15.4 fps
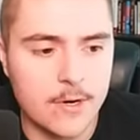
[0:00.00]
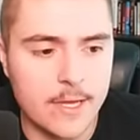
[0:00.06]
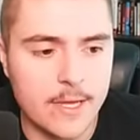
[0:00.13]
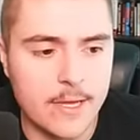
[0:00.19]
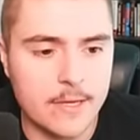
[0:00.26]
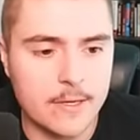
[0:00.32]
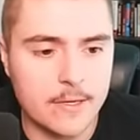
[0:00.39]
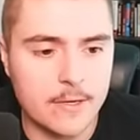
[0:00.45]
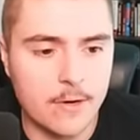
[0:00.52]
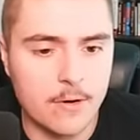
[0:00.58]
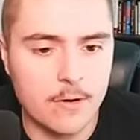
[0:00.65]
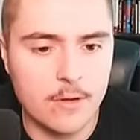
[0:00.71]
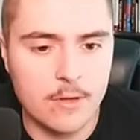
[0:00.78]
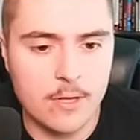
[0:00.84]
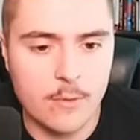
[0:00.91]
in
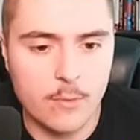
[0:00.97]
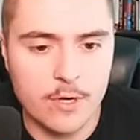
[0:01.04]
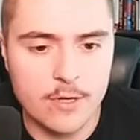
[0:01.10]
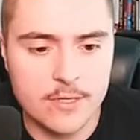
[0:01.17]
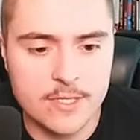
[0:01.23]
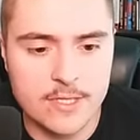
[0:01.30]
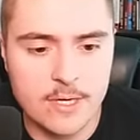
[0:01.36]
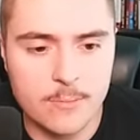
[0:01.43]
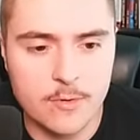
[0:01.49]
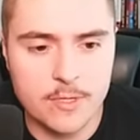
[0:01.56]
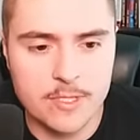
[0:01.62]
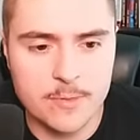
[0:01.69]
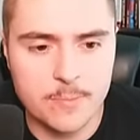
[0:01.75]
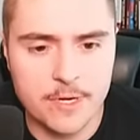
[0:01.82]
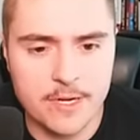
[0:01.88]
goal, will
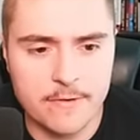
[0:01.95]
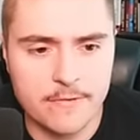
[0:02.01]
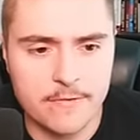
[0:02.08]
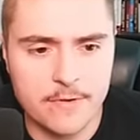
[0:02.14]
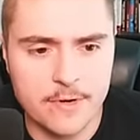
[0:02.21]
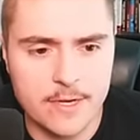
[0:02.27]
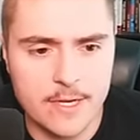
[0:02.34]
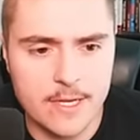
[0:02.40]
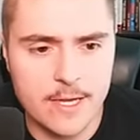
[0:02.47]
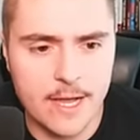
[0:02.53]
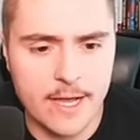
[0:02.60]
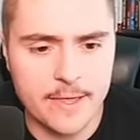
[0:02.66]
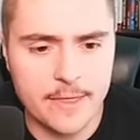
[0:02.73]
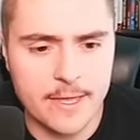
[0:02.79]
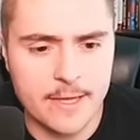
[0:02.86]
someone spring free?
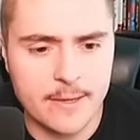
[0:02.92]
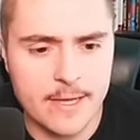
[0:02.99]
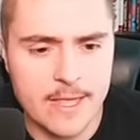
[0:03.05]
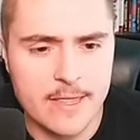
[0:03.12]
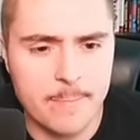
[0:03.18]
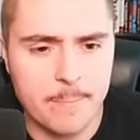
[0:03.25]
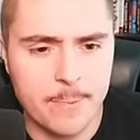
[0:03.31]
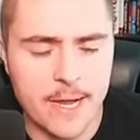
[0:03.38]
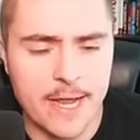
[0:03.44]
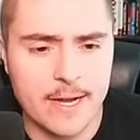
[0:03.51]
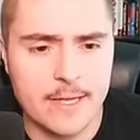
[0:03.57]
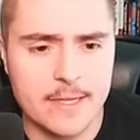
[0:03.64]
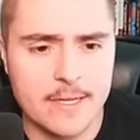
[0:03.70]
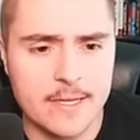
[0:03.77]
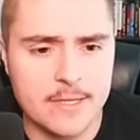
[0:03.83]
I think in the
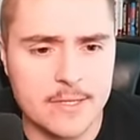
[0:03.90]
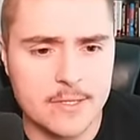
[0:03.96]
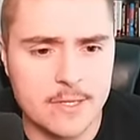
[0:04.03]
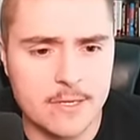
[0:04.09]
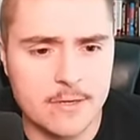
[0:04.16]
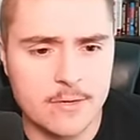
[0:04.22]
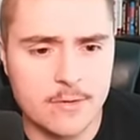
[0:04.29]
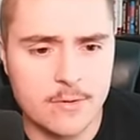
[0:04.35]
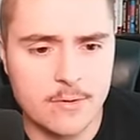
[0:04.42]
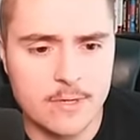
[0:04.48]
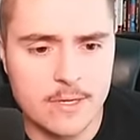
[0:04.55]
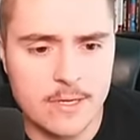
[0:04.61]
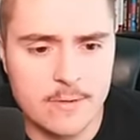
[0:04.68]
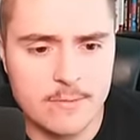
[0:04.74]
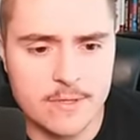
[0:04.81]
back of the end zone,
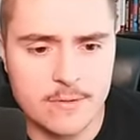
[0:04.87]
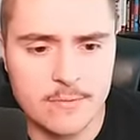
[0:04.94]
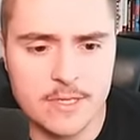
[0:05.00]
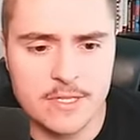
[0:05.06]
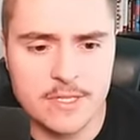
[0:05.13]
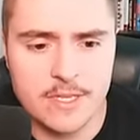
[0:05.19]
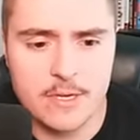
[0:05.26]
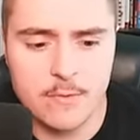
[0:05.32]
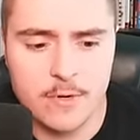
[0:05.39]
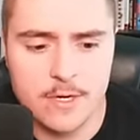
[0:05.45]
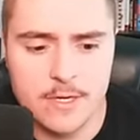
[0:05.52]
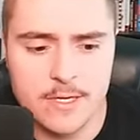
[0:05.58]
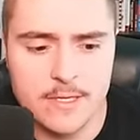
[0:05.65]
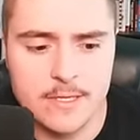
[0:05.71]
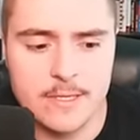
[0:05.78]
it was a risky
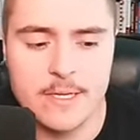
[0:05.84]
one,